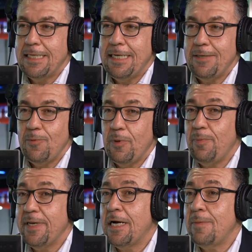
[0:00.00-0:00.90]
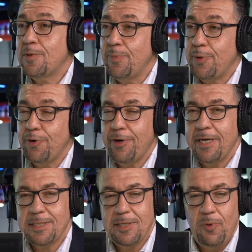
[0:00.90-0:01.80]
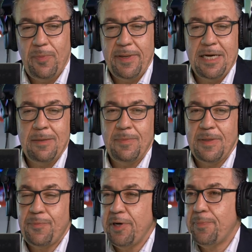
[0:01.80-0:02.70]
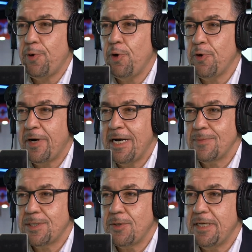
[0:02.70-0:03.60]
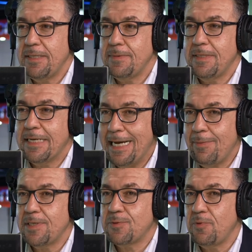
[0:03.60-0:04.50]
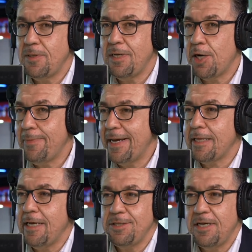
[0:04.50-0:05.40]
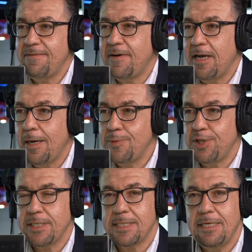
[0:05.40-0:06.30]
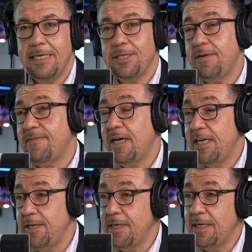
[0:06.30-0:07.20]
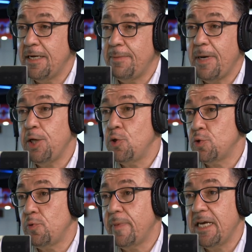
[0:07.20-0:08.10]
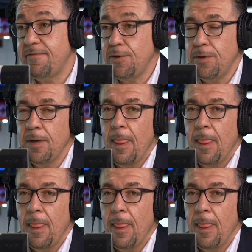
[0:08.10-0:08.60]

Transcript: it will become computerized, it will become pre-programmed, so that the cameras will automatically identify objects, identify any unusual behavior.